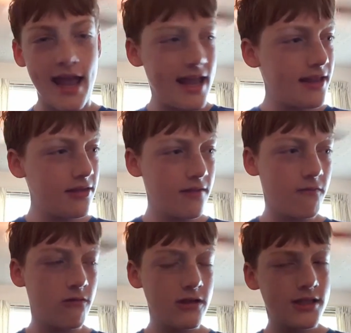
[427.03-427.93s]
and the
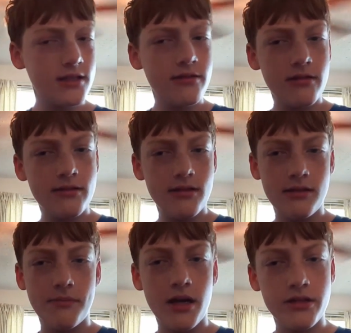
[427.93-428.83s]
voice
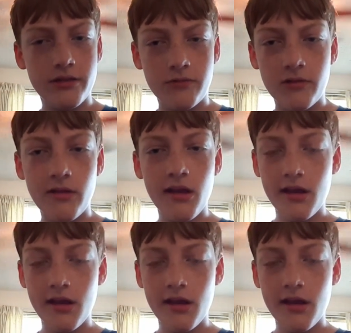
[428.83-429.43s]
synthesis module.